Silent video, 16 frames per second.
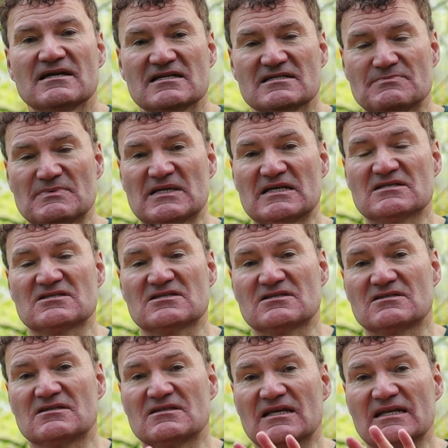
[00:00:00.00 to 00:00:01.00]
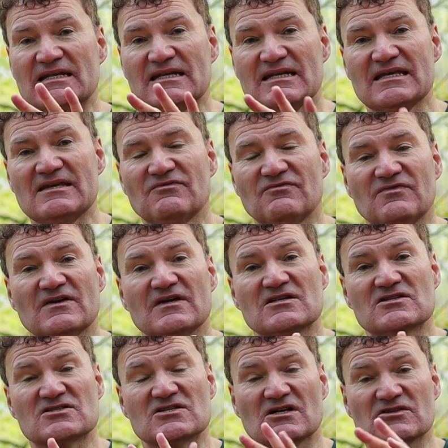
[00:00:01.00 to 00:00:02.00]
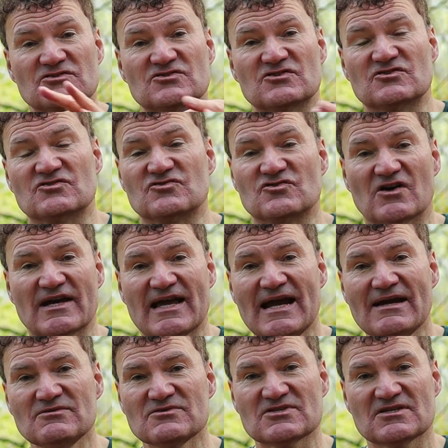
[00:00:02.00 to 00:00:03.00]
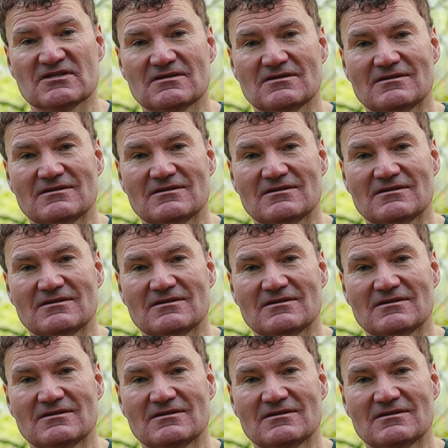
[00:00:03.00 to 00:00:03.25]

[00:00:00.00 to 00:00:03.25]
is, because the leaf starts to dry out,